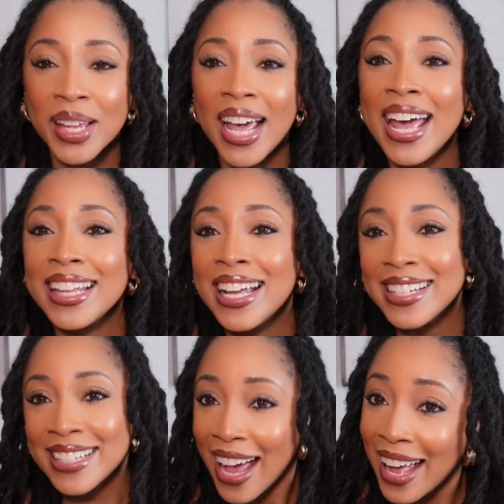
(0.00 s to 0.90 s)
And I
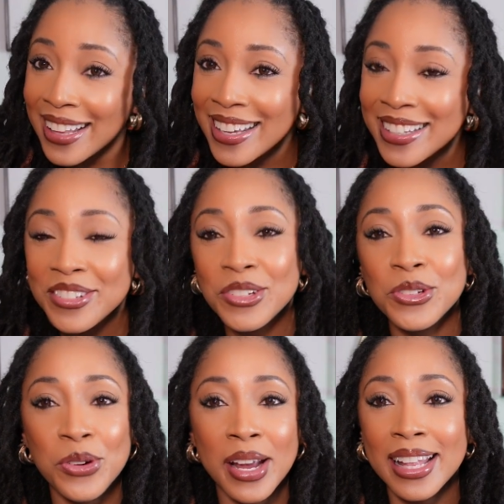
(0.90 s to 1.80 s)
decided to
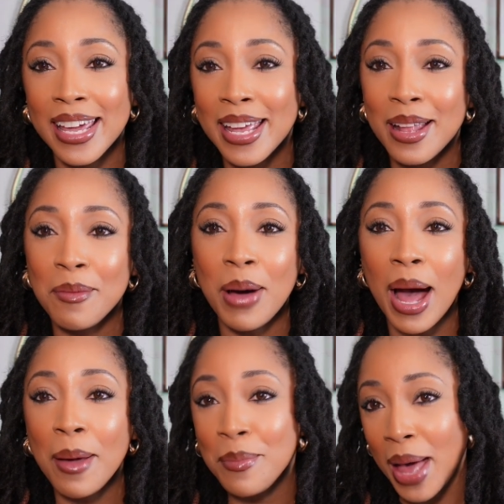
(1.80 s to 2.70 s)
trade in
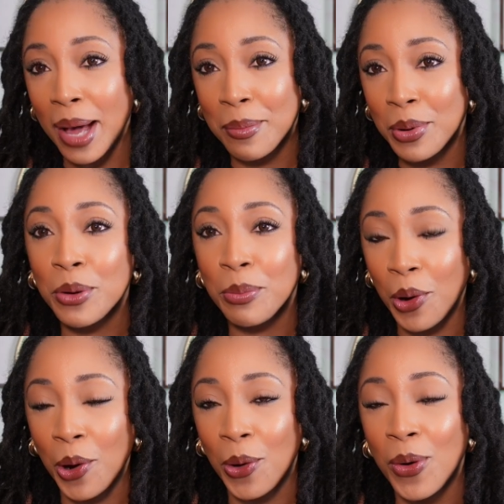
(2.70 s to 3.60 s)
my MacBook
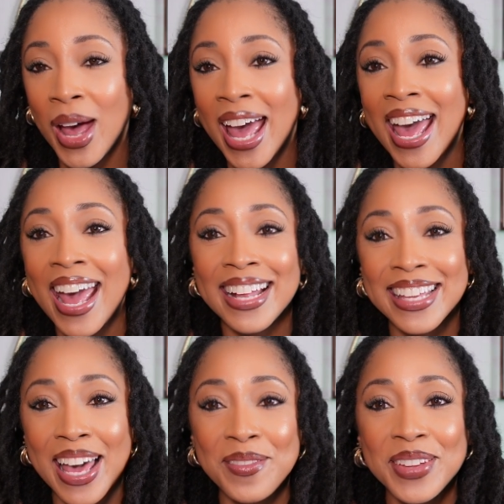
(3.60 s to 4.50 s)
Pro and
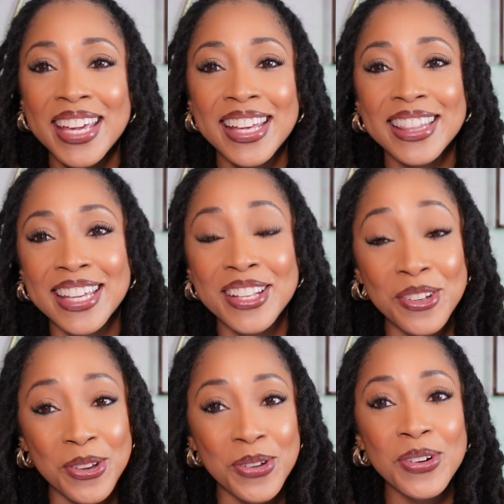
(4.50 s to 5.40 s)
get me the
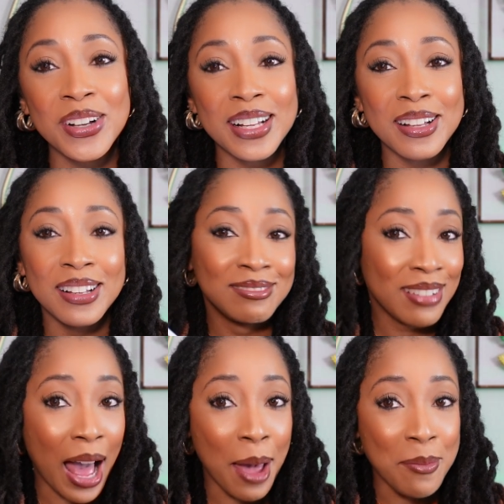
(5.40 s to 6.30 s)
new
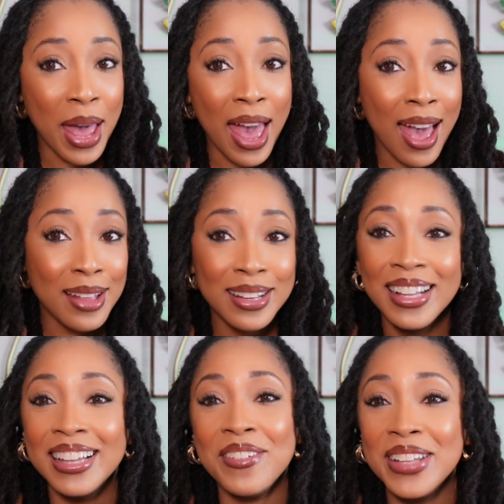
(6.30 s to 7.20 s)
iPad,
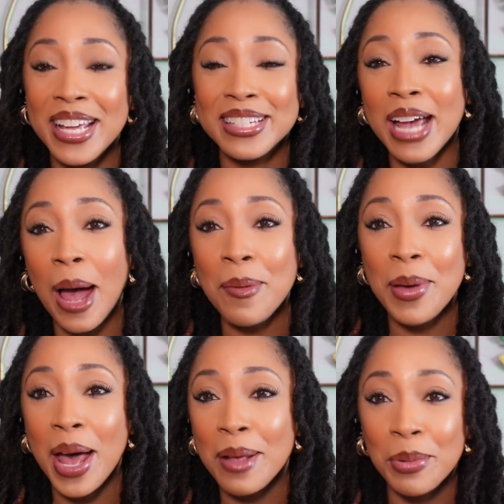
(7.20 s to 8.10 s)
11-inch
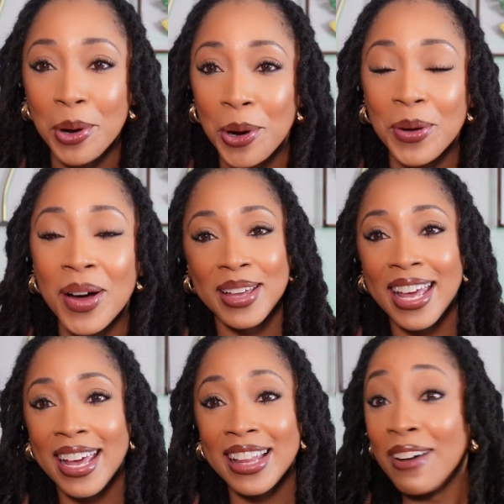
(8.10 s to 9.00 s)
iPad Pro.
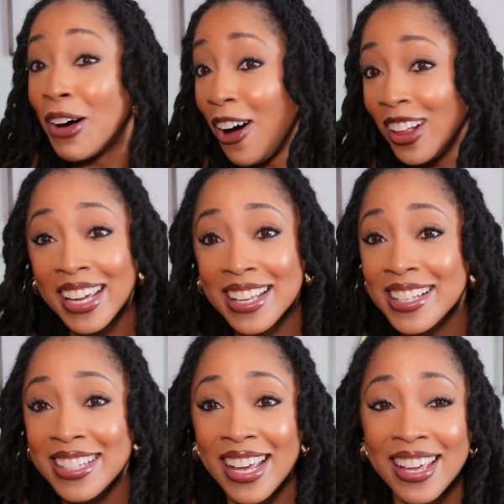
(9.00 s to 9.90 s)
And all I can
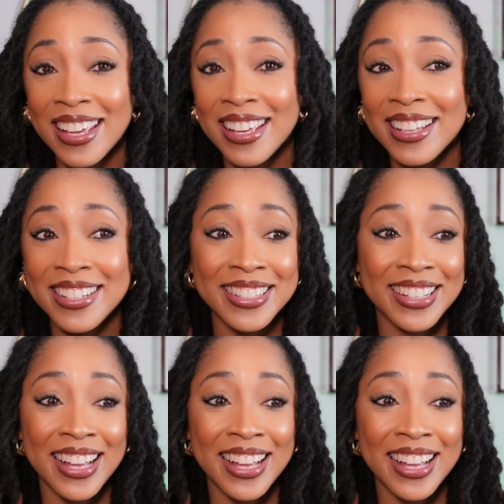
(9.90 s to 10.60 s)
say is,